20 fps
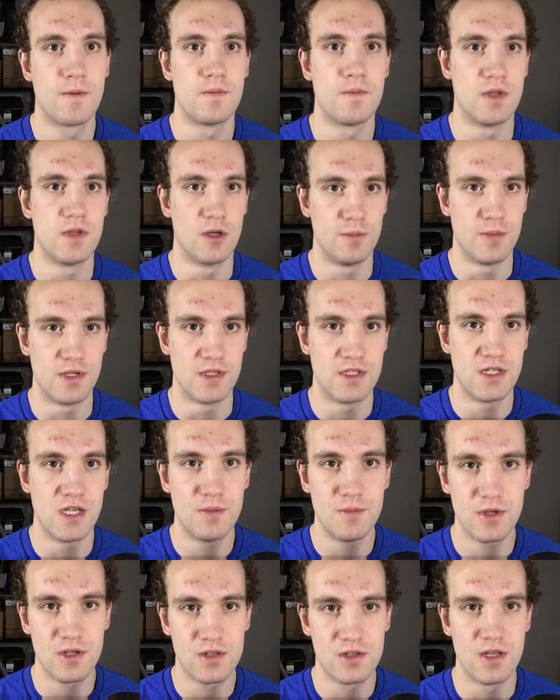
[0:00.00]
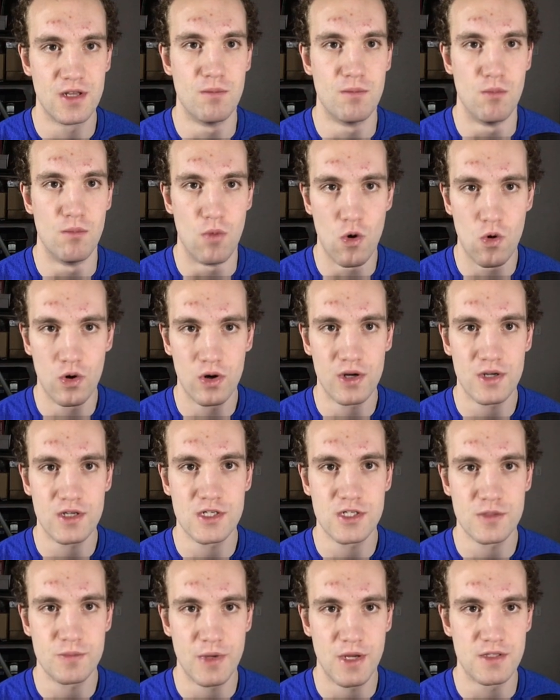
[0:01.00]
They'll be typically more
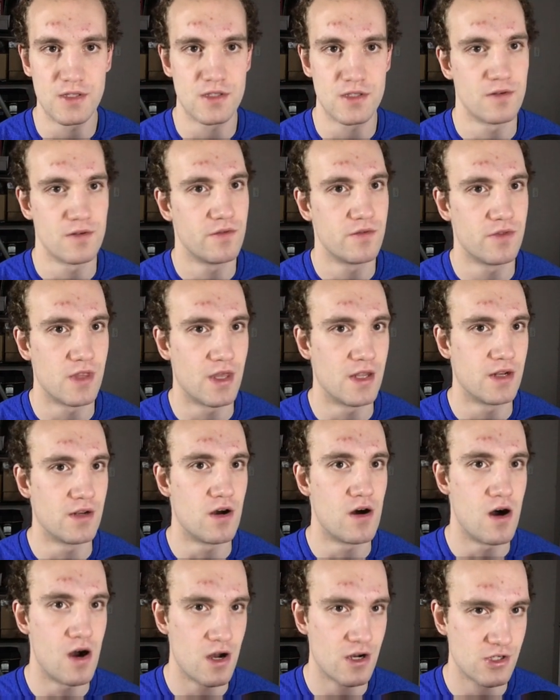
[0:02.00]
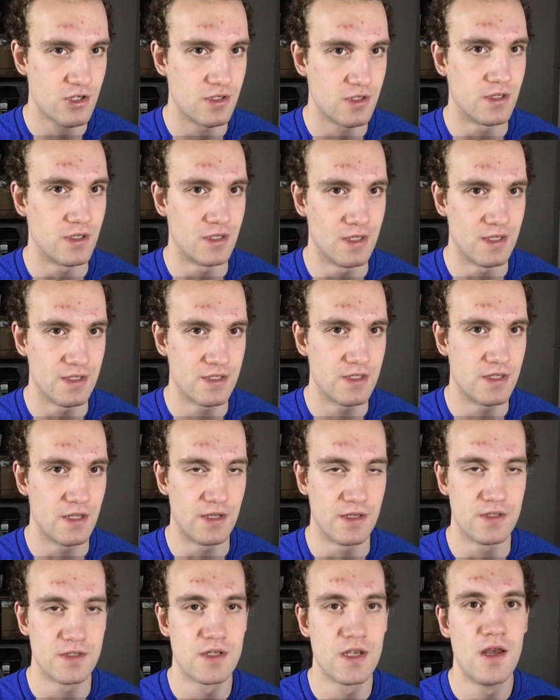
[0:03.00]
expensive than auction
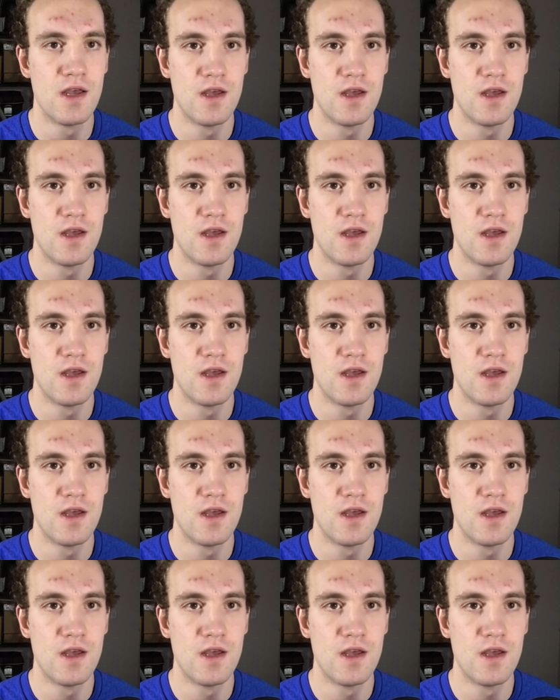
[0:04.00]
listings,